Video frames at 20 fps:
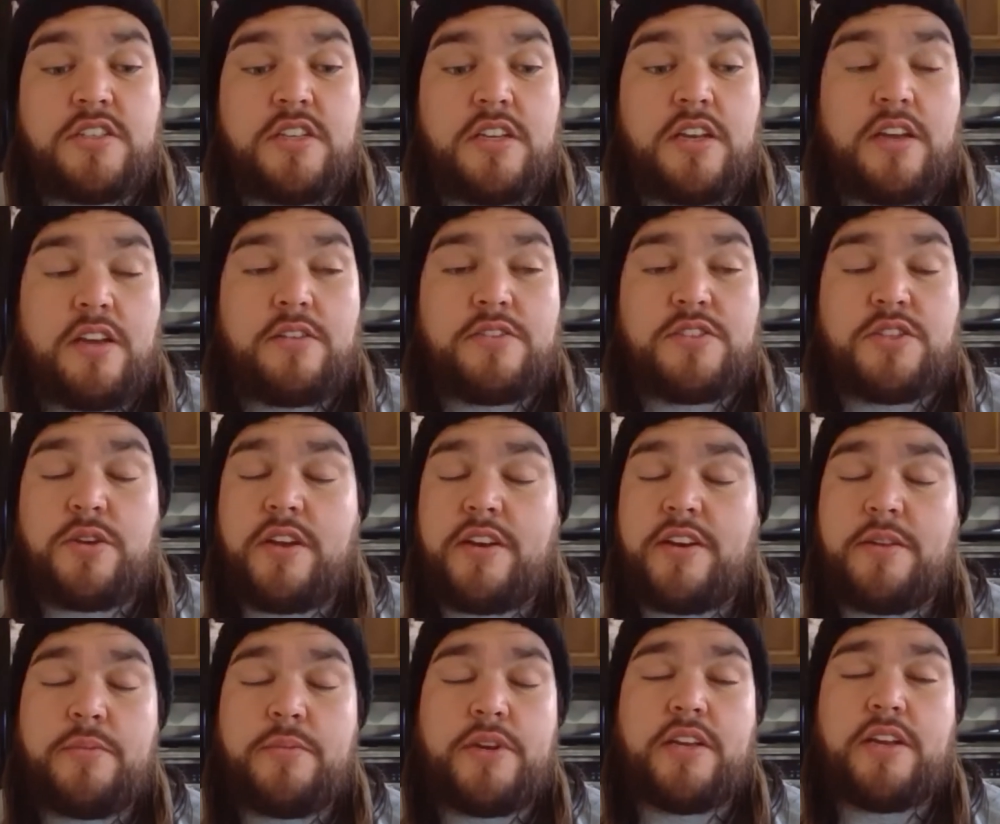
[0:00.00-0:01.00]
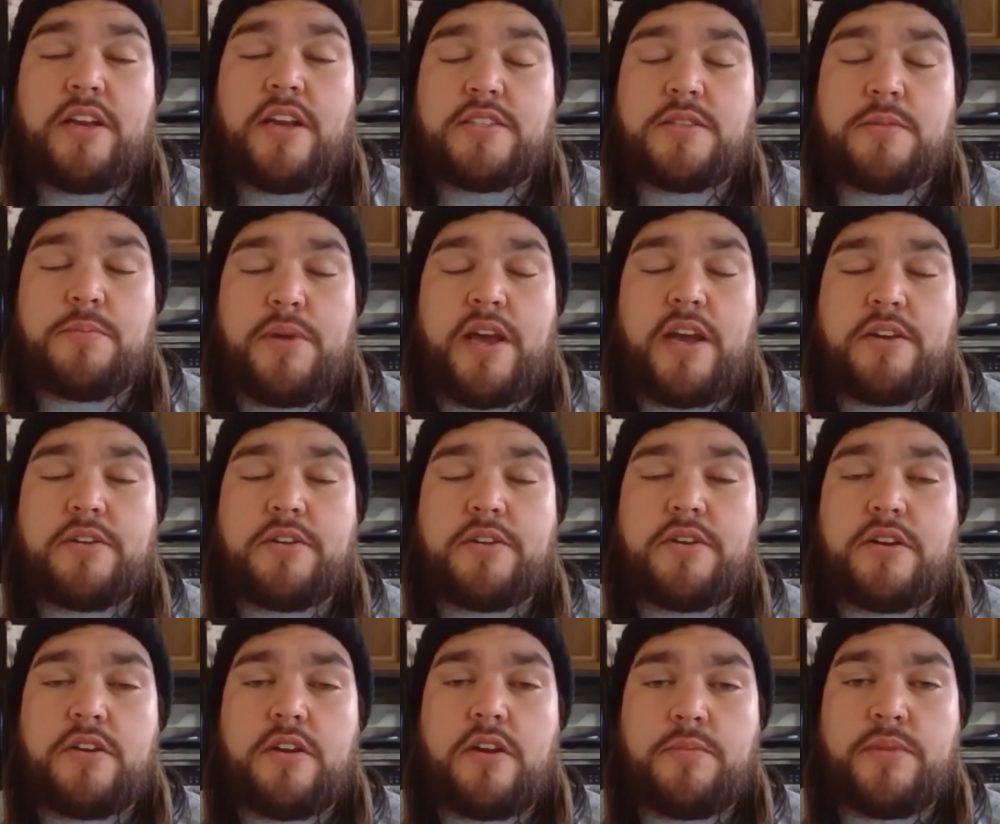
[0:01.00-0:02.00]
so anybody has a background
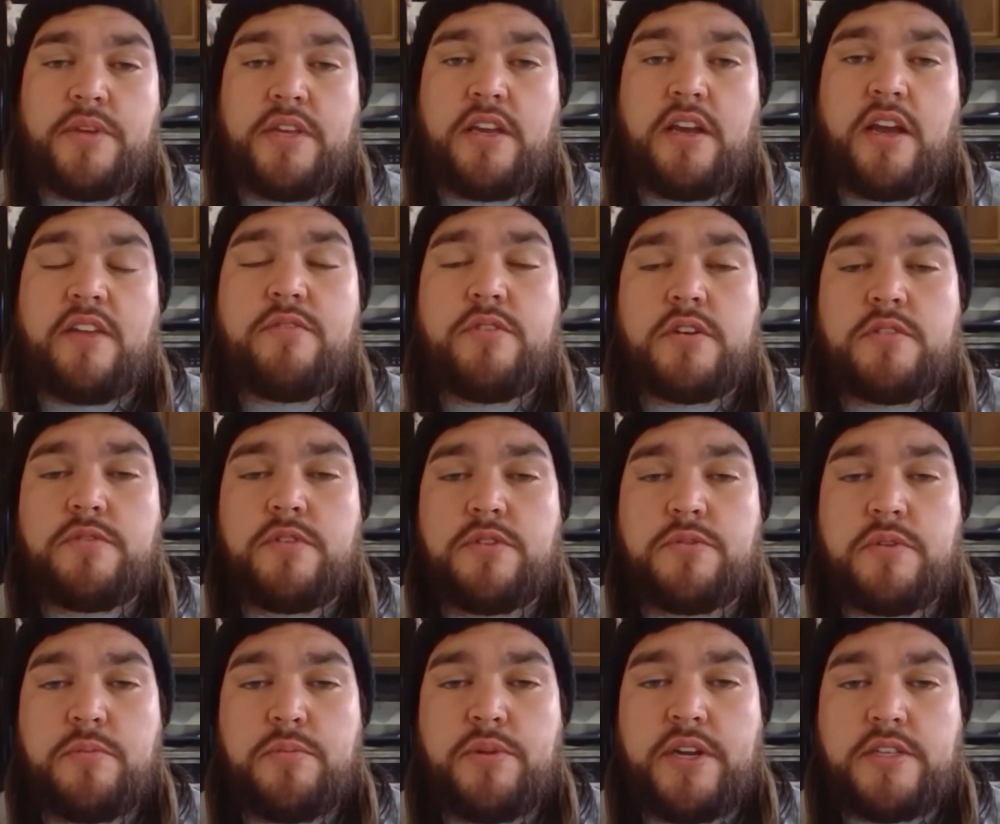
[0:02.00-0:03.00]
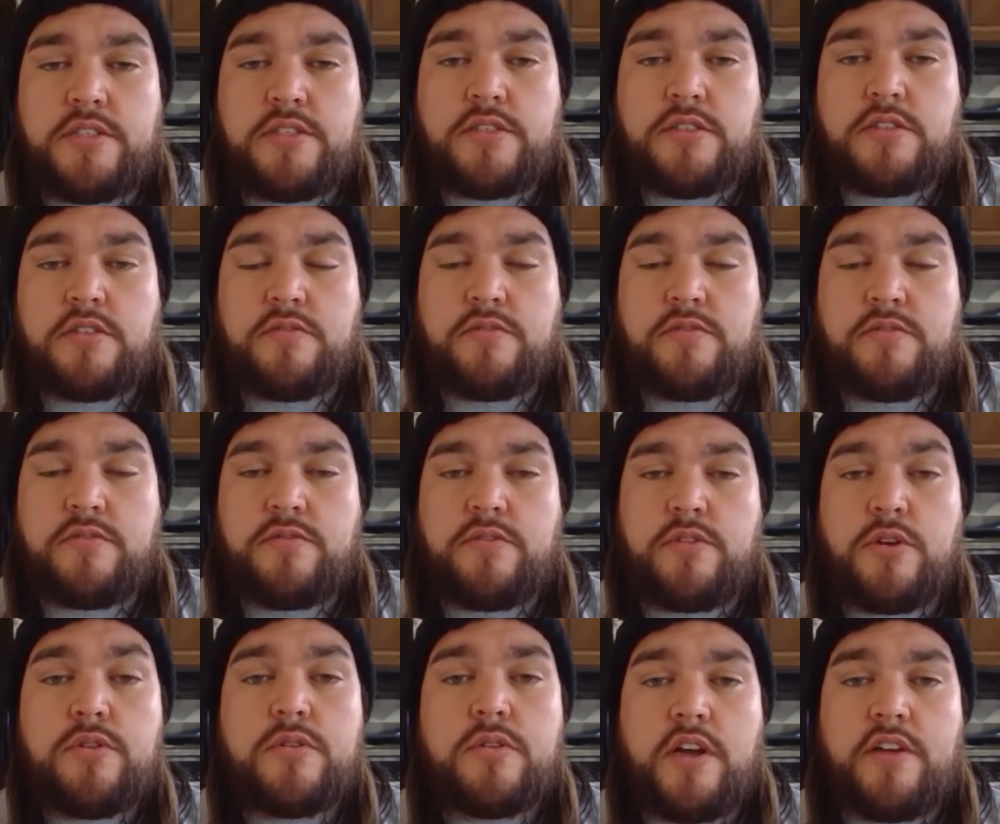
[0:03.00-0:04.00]
on me, I've worked for three branches of
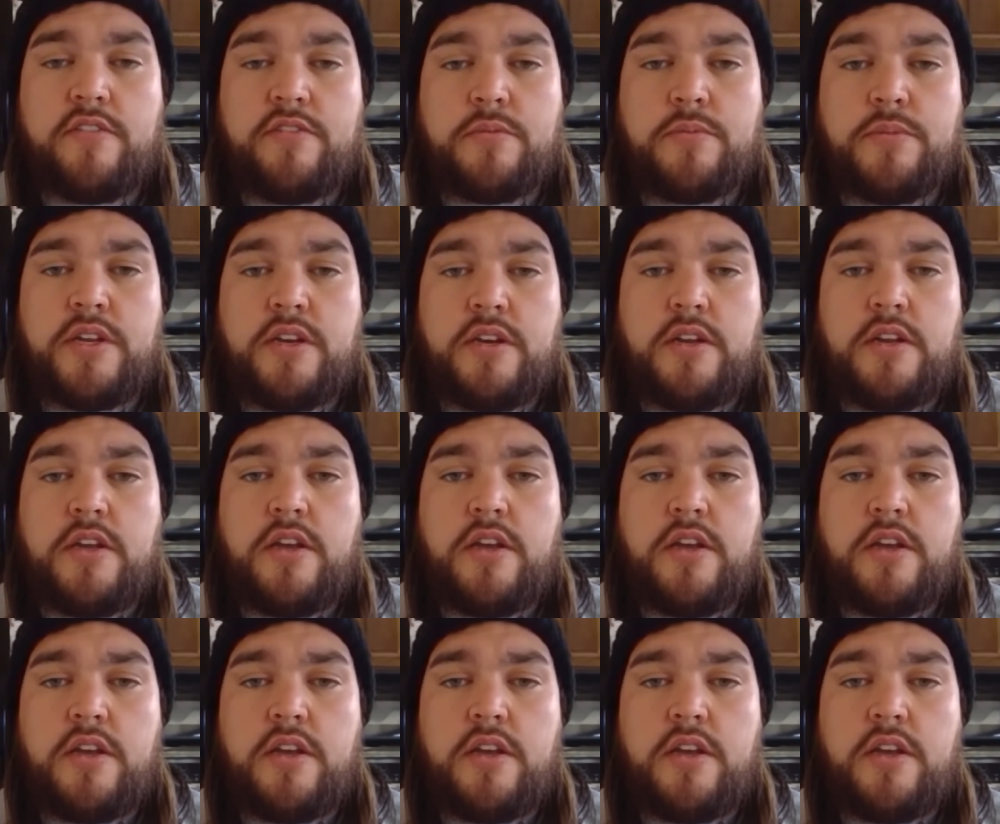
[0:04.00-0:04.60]
local government,